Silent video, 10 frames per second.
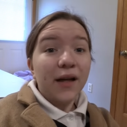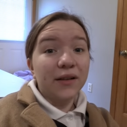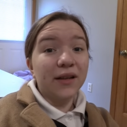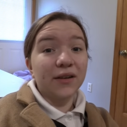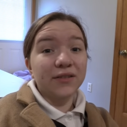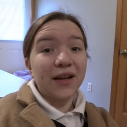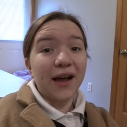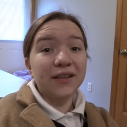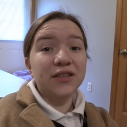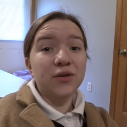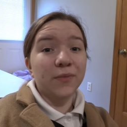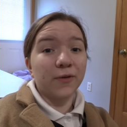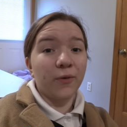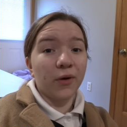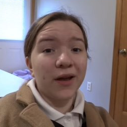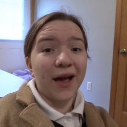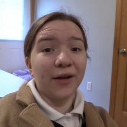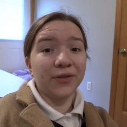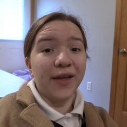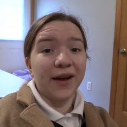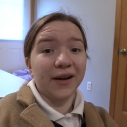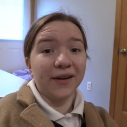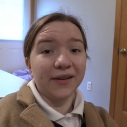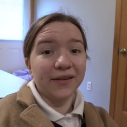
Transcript: A little tax humor for you out there.